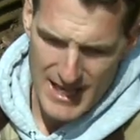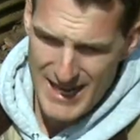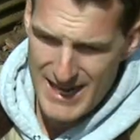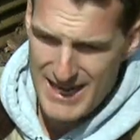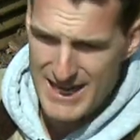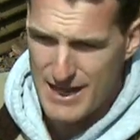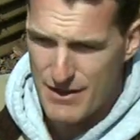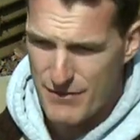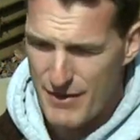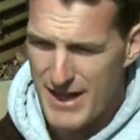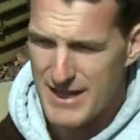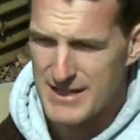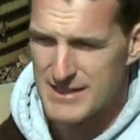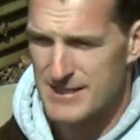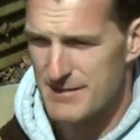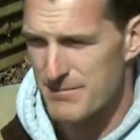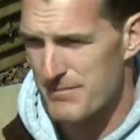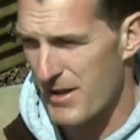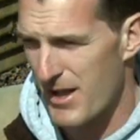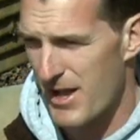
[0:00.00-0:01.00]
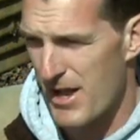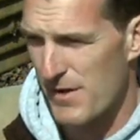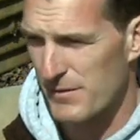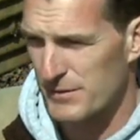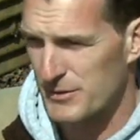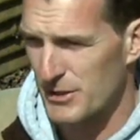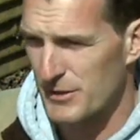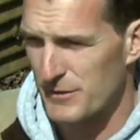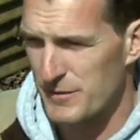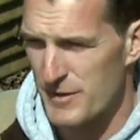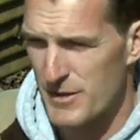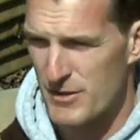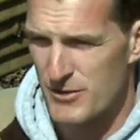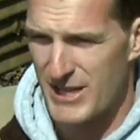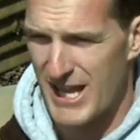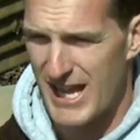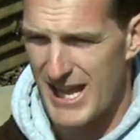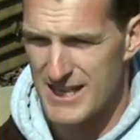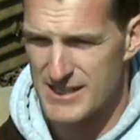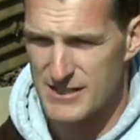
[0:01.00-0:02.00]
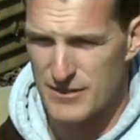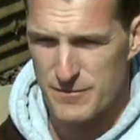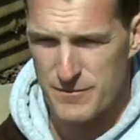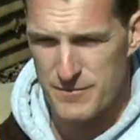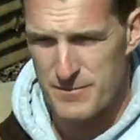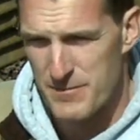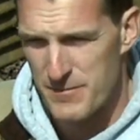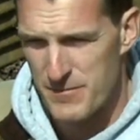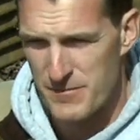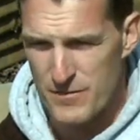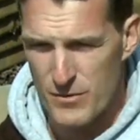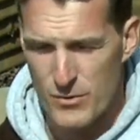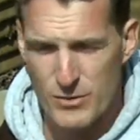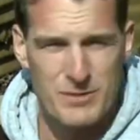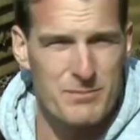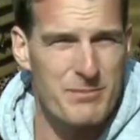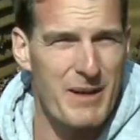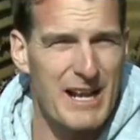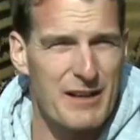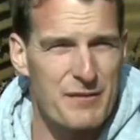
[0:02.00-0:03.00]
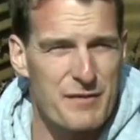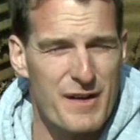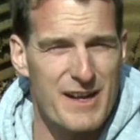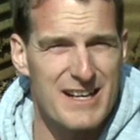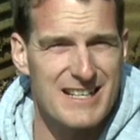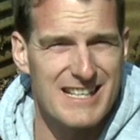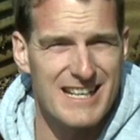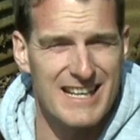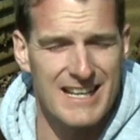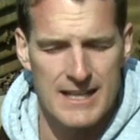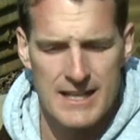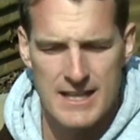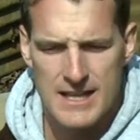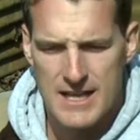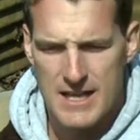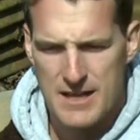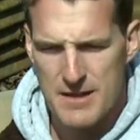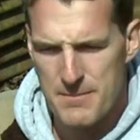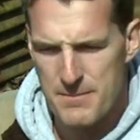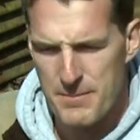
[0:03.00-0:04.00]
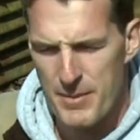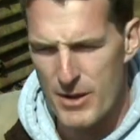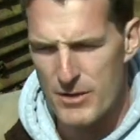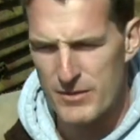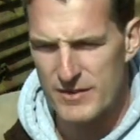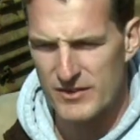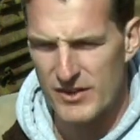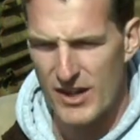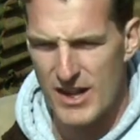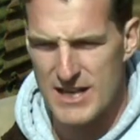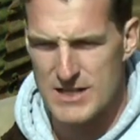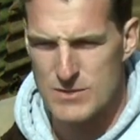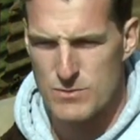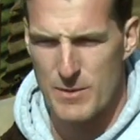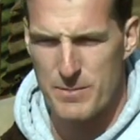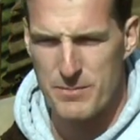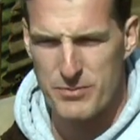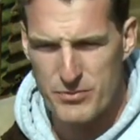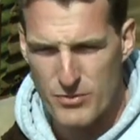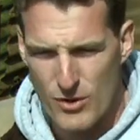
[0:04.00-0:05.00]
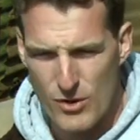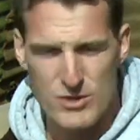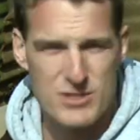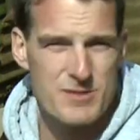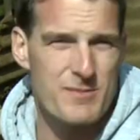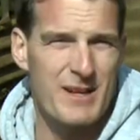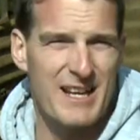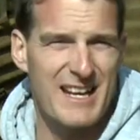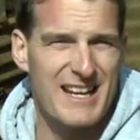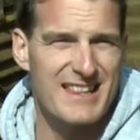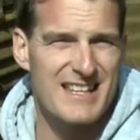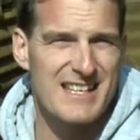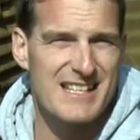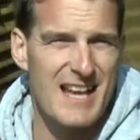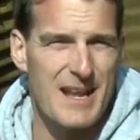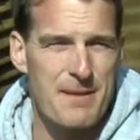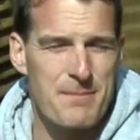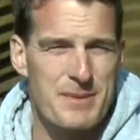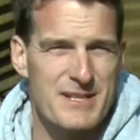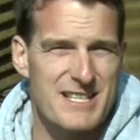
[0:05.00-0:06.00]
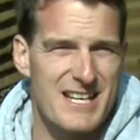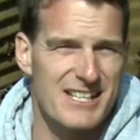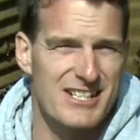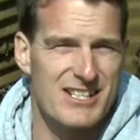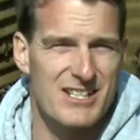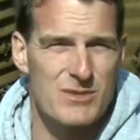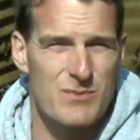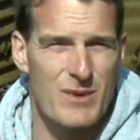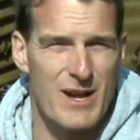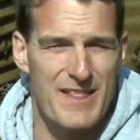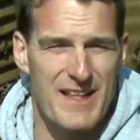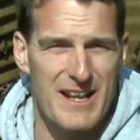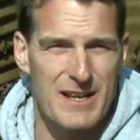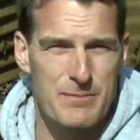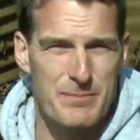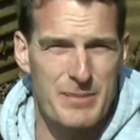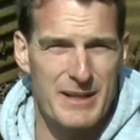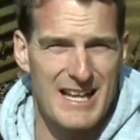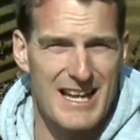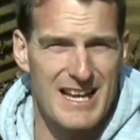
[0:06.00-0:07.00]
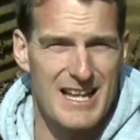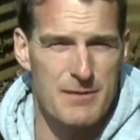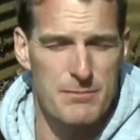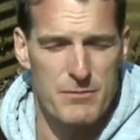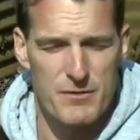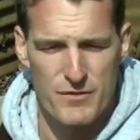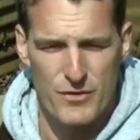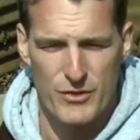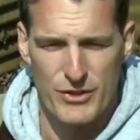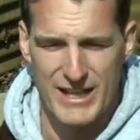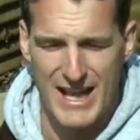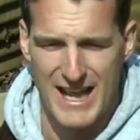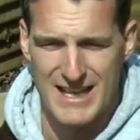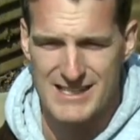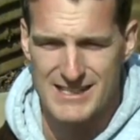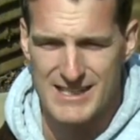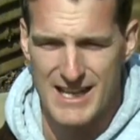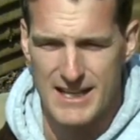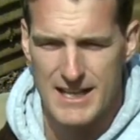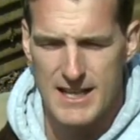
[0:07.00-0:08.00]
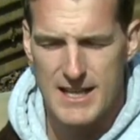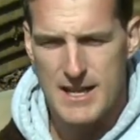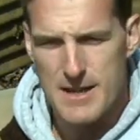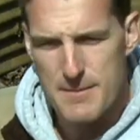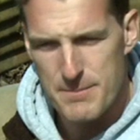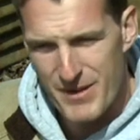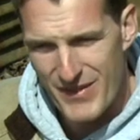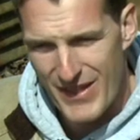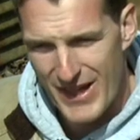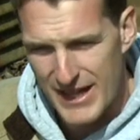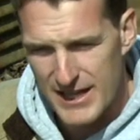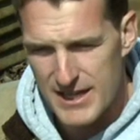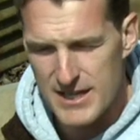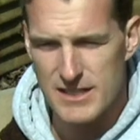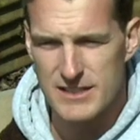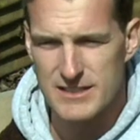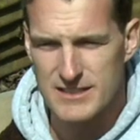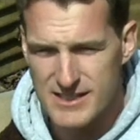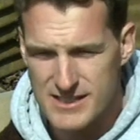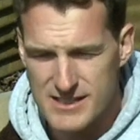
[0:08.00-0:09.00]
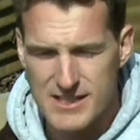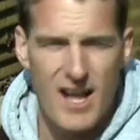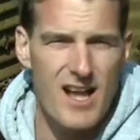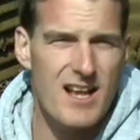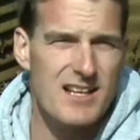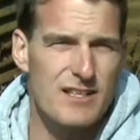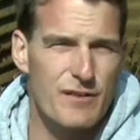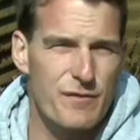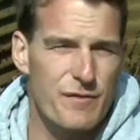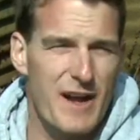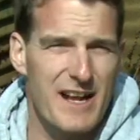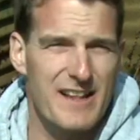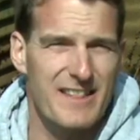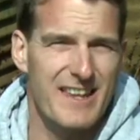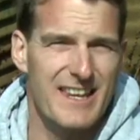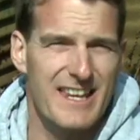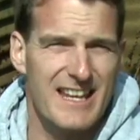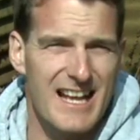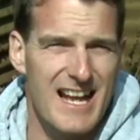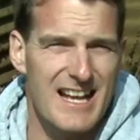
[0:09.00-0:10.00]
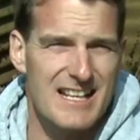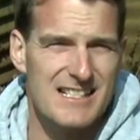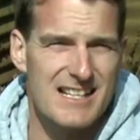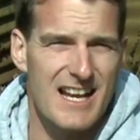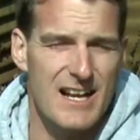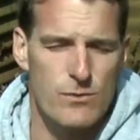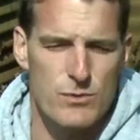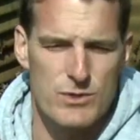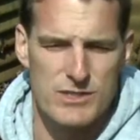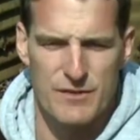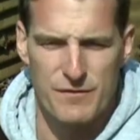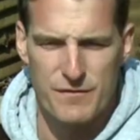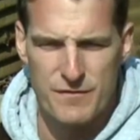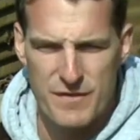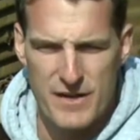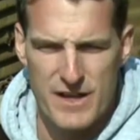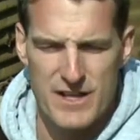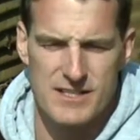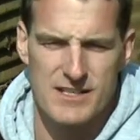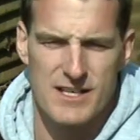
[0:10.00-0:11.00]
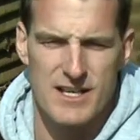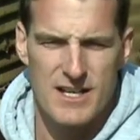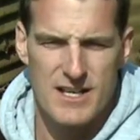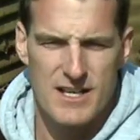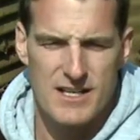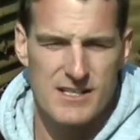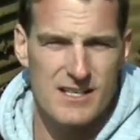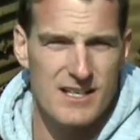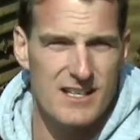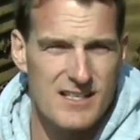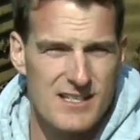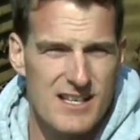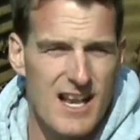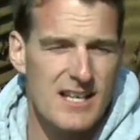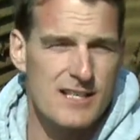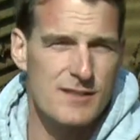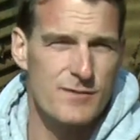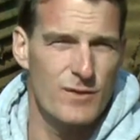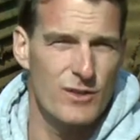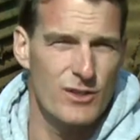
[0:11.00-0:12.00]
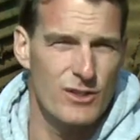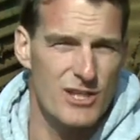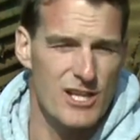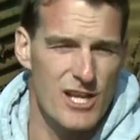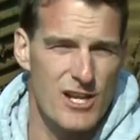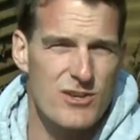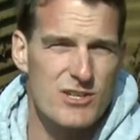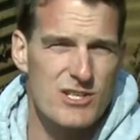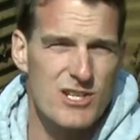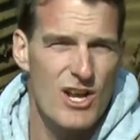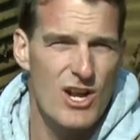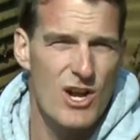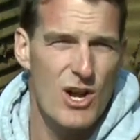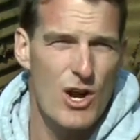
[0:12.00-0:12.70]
In the event, after a few days of forward and back fighting, both sides were approximately in the same positions where they'd begun before the gas attack. But that can't disguise the fact that the gas attack was the first successful use